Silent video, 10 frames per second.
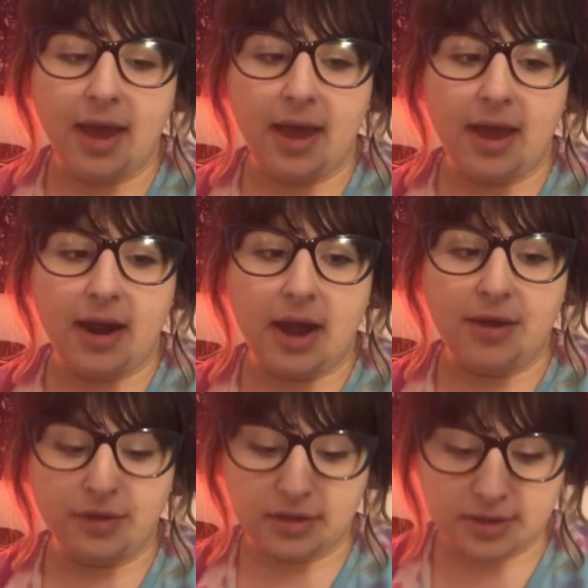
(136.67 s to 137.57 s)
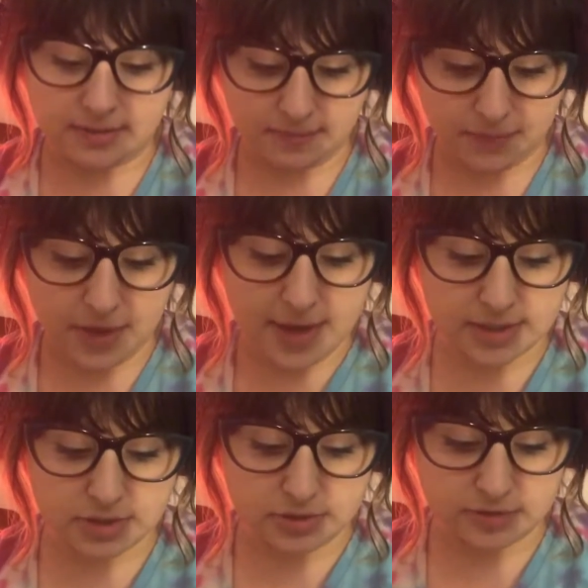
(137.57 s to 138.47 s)
And I think that
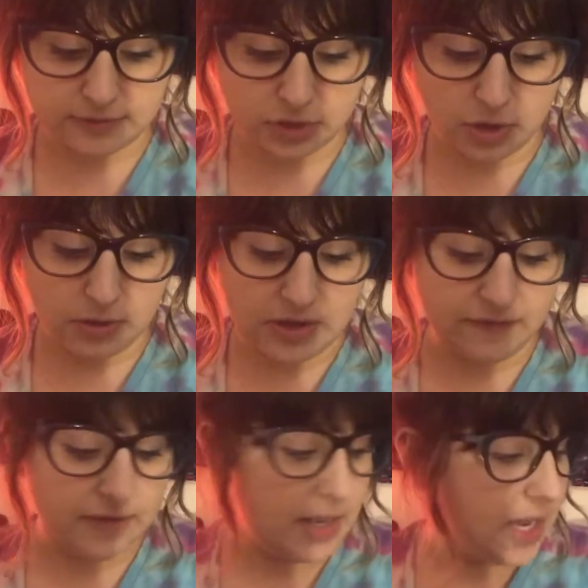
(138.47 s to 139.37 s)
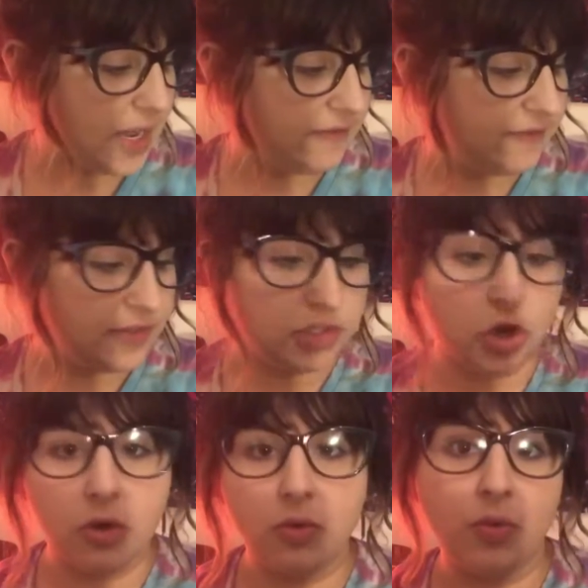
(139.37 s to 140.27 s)
his use of tone, if the
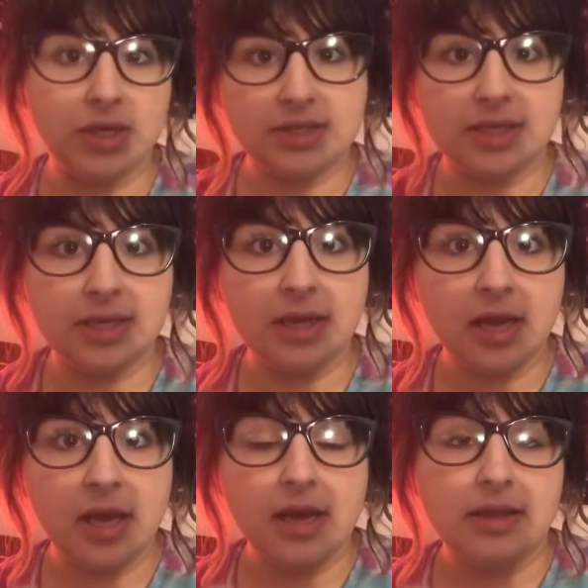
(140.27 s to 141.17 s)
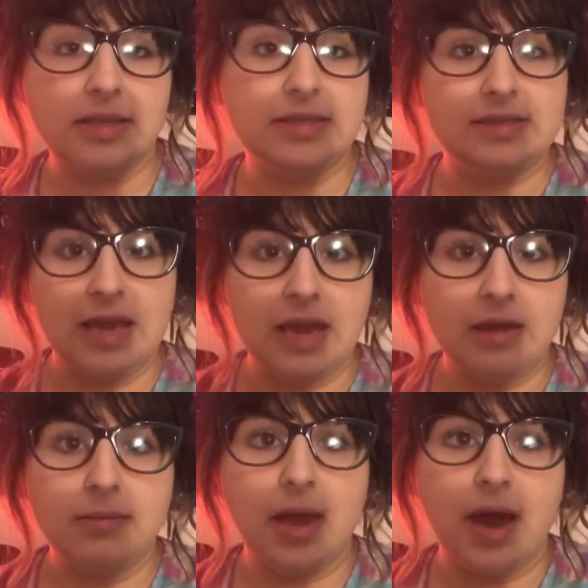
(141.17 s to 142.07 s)
tone wasn't the
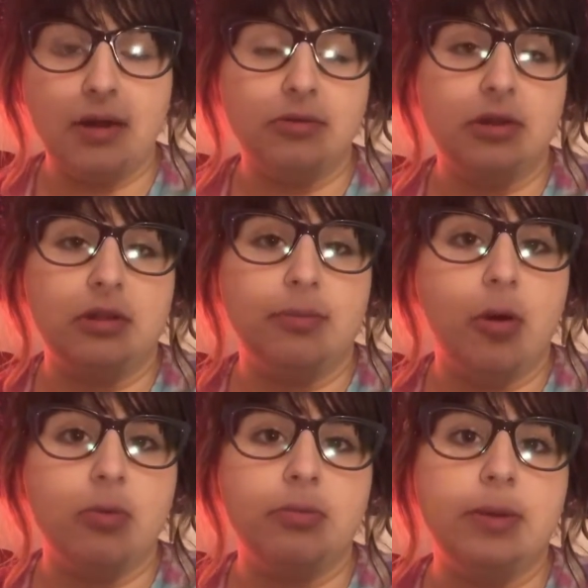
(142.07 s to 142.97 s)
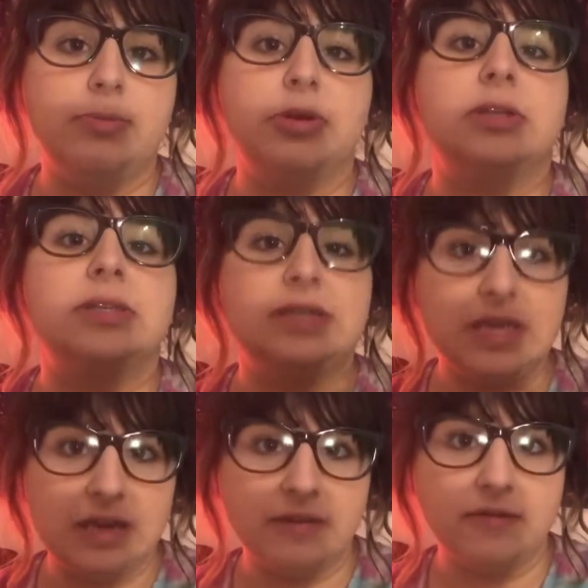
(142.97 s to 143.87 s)
same, I don't think the poem would be
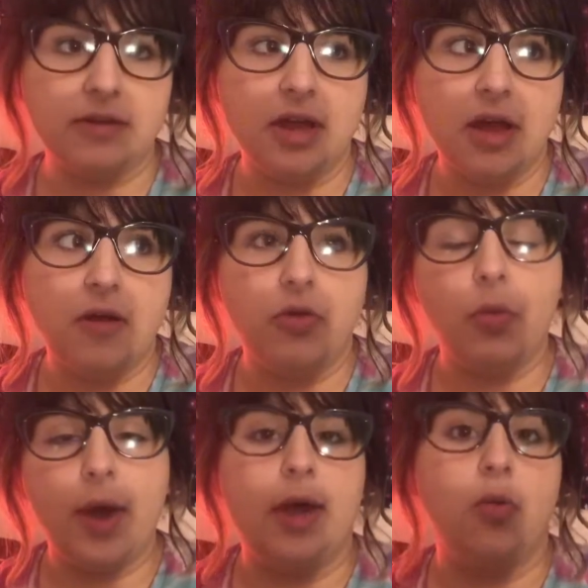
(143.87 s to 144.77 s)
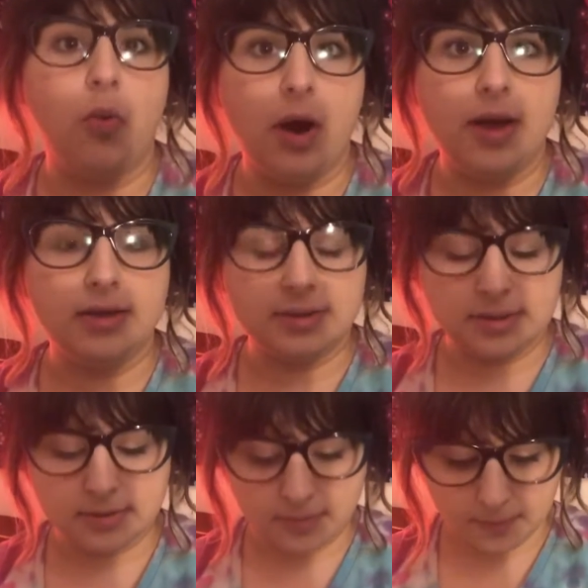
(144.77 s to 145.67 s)
perceived the way it
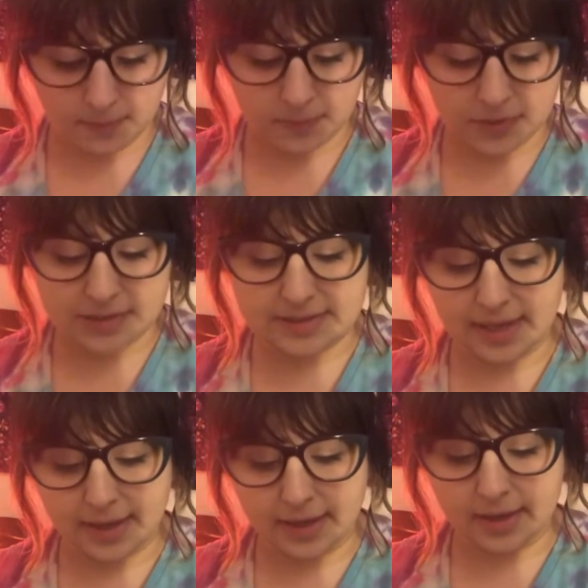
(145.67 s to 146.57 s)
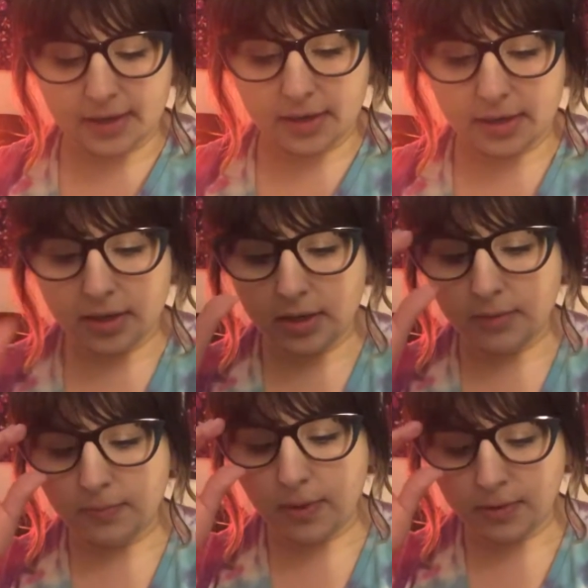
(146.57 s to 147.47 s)
was. The second
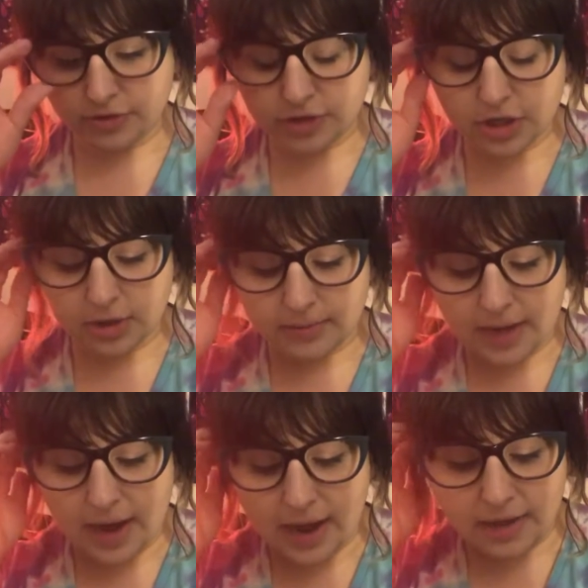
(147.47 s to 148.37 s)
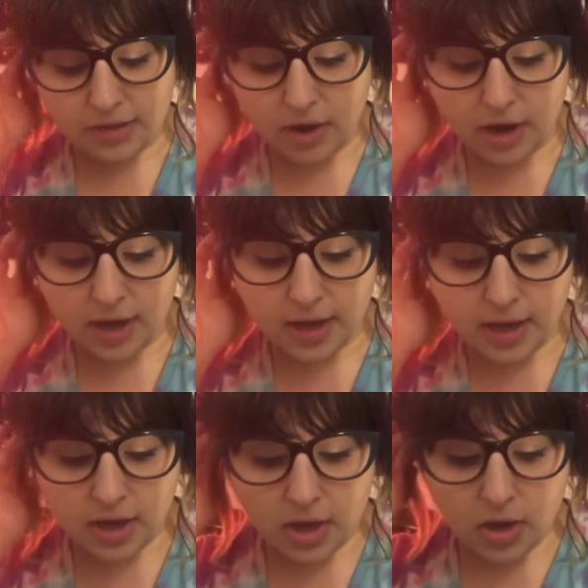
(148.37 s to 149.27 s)
poetry term that I thought
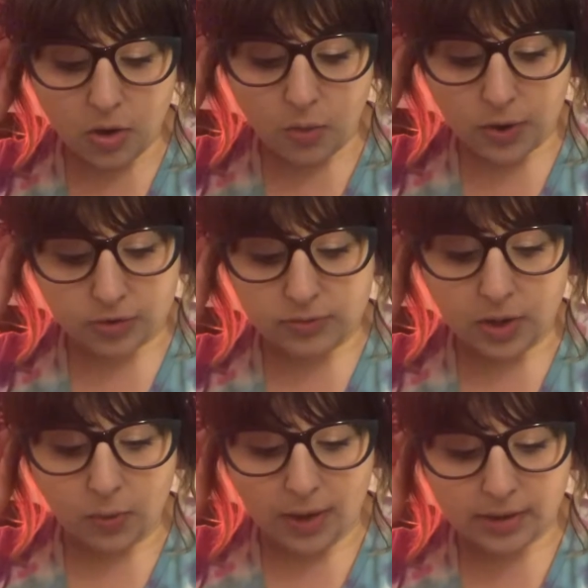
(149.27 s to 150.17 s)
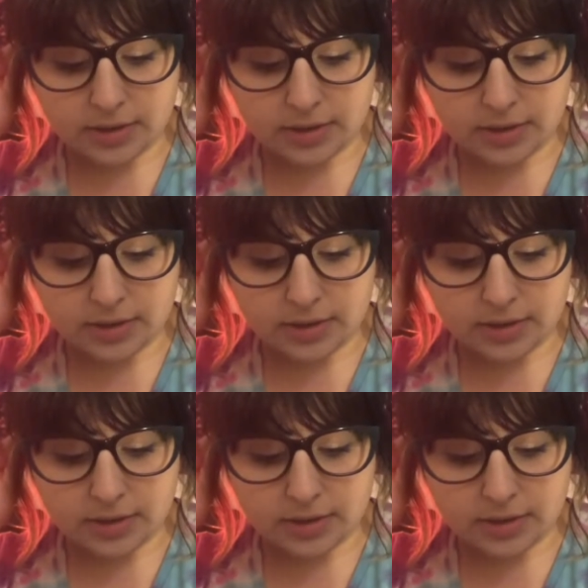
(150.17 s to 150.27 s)
worked really well